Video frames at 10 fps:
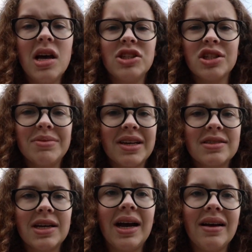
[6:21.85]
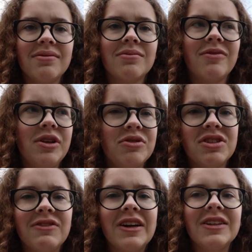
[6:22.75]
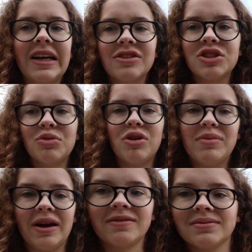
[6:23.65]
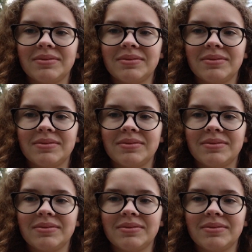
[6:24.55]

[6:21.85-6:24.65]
just because I used a very negligible amount.